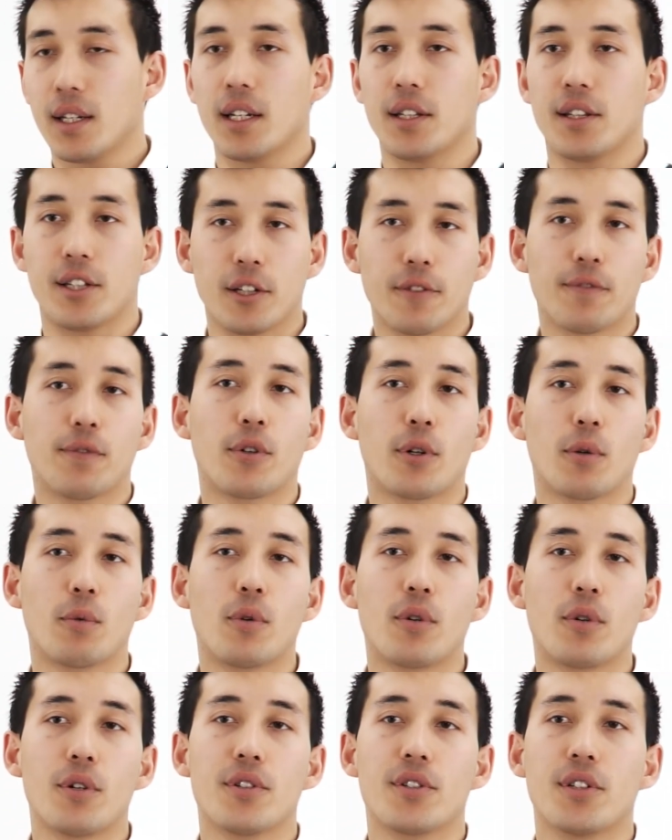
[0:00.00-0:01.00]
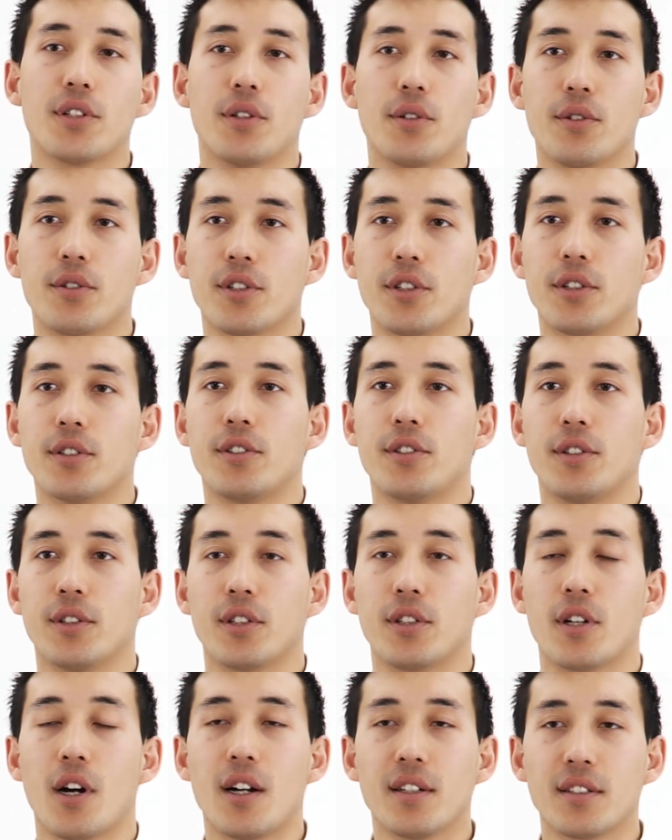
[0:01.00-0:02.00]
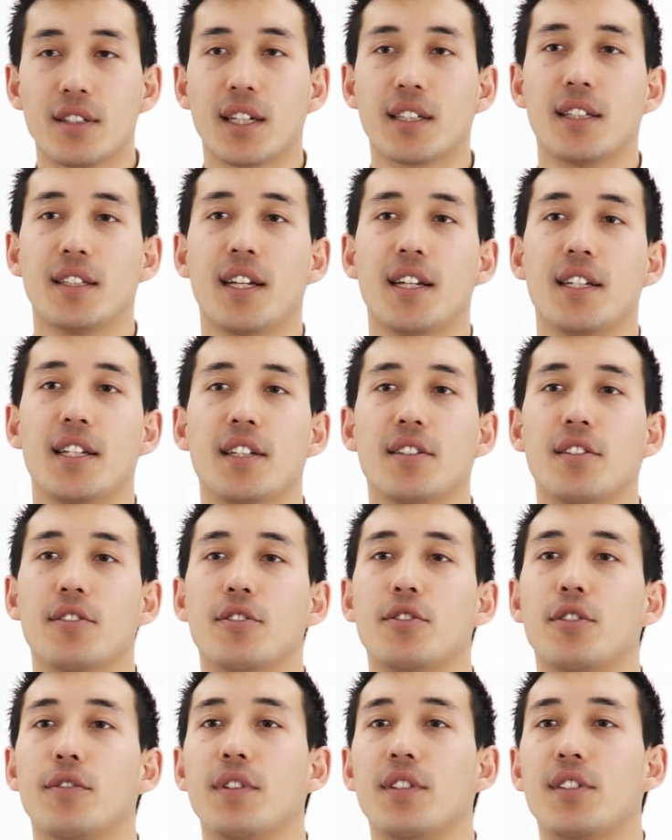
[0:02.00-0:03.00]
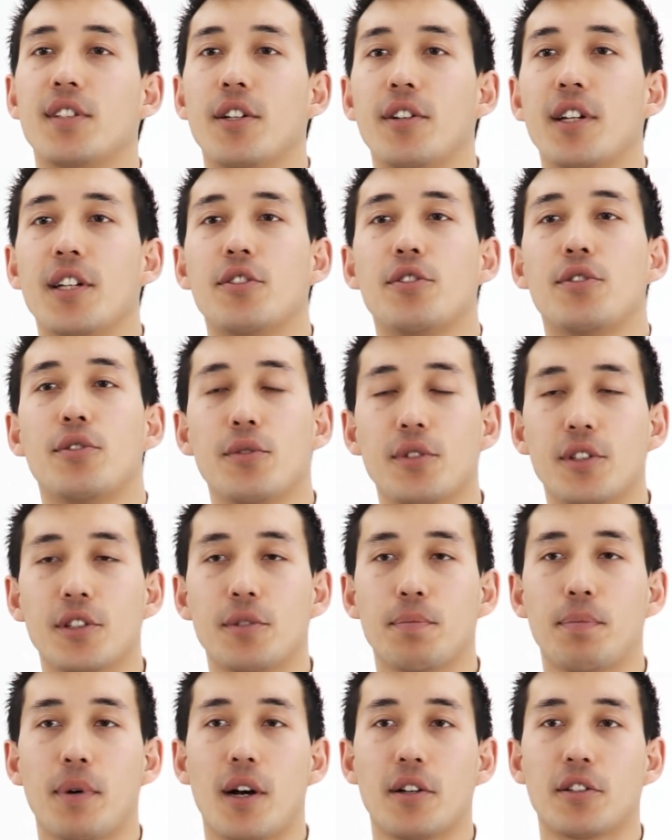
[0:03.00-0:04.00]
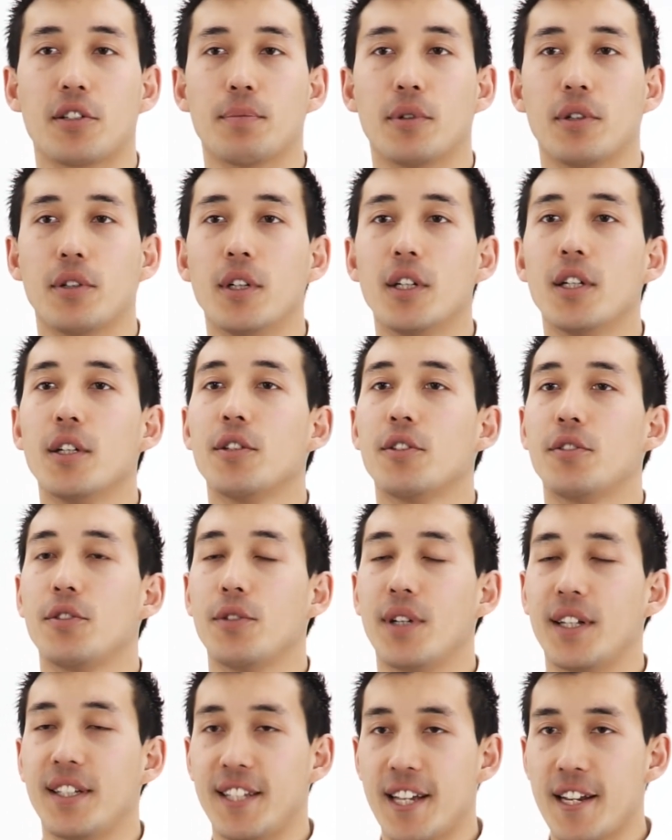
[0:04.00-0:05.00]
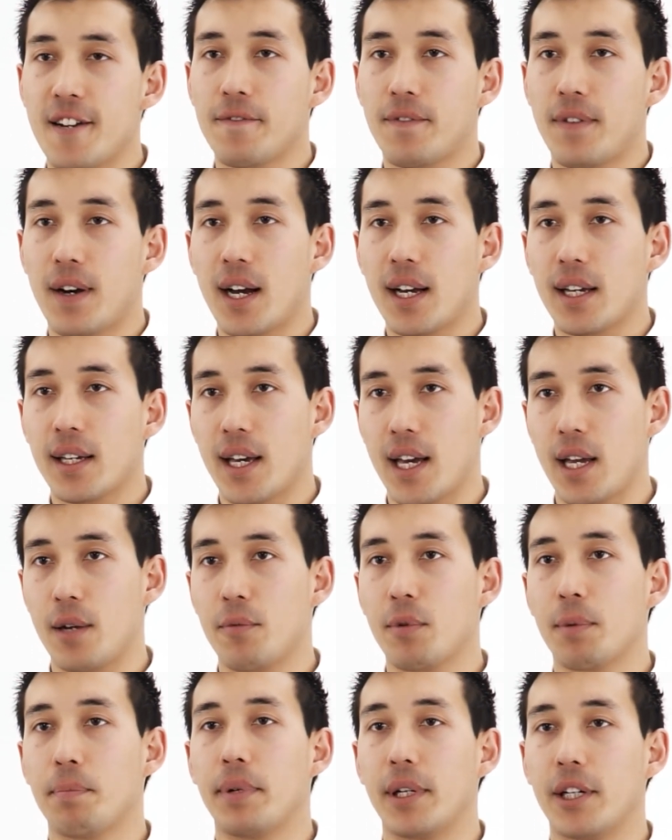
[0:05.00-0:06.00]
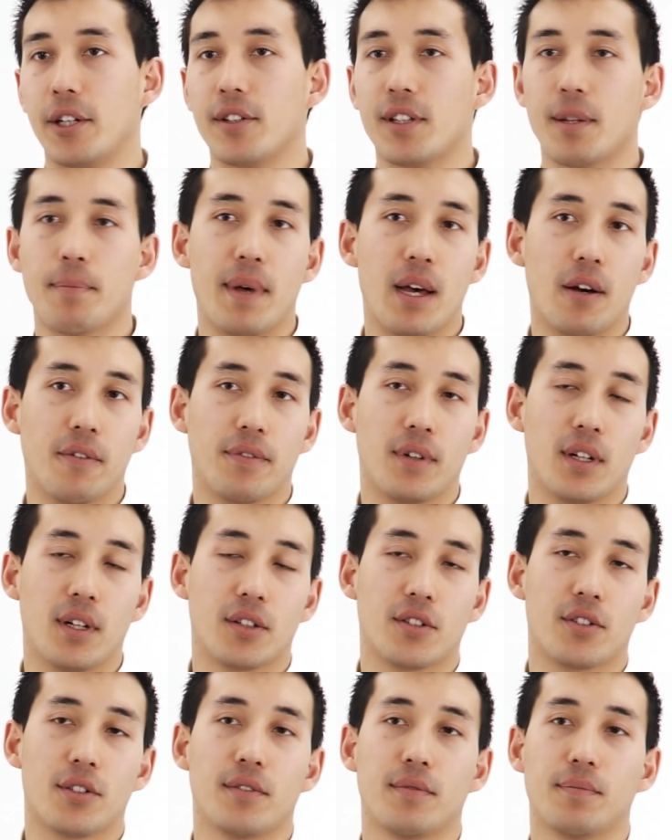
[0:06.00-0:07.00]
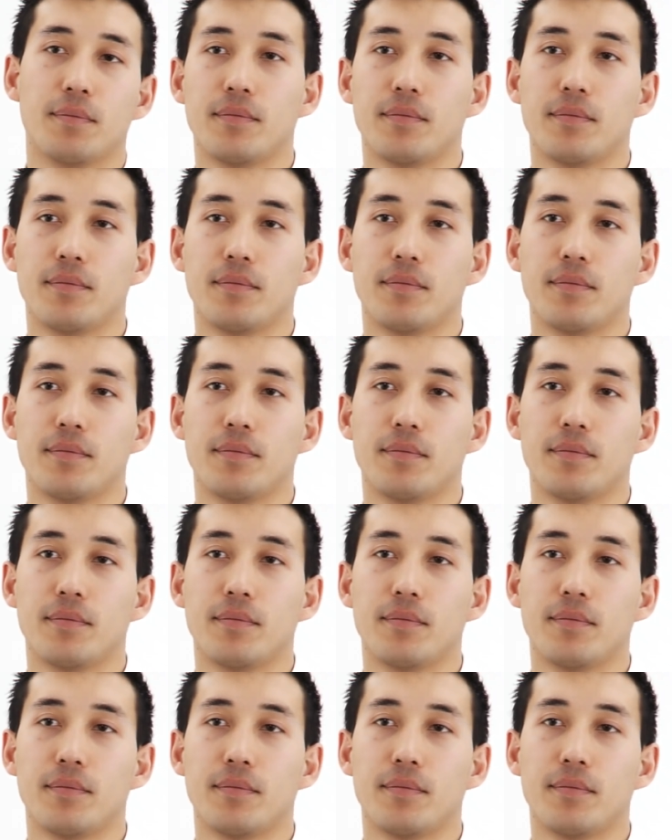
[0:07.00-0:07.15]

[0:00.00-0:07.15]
It therefore warns the user to contact the Dainese Service Center as soon as possible to identify and repair the malfunction.